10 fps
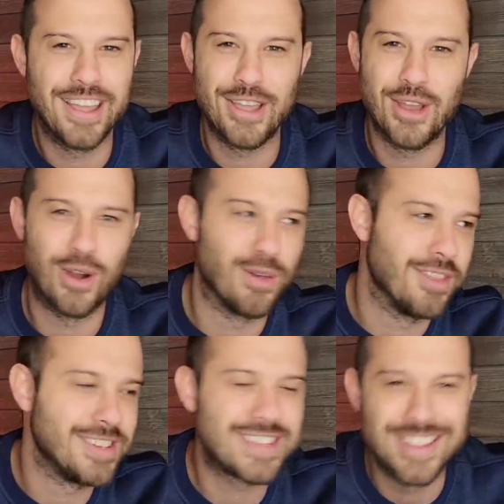you know,
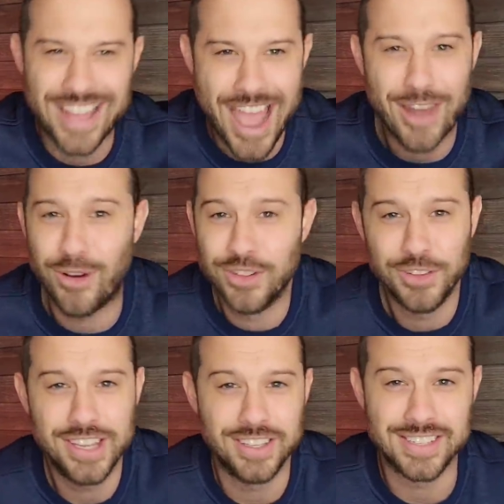this and that on the
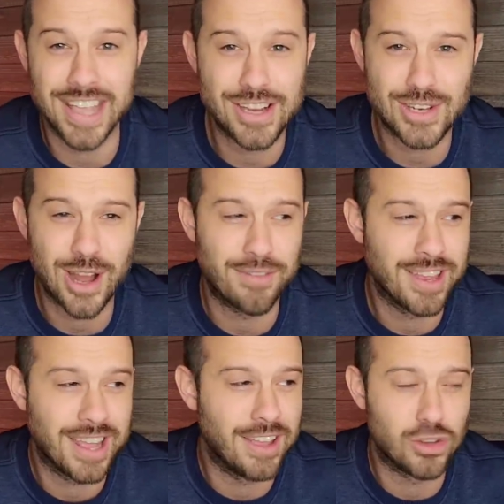legalization of
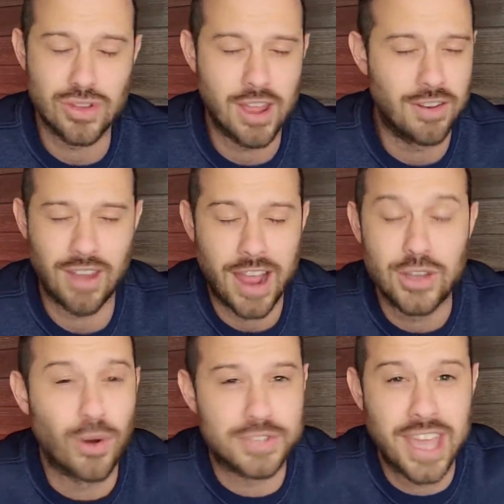it, and, and I
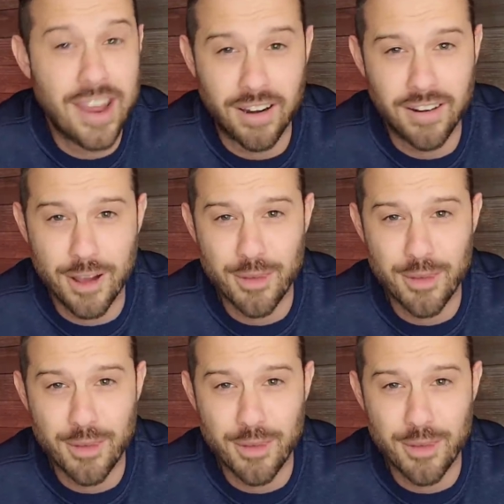don't care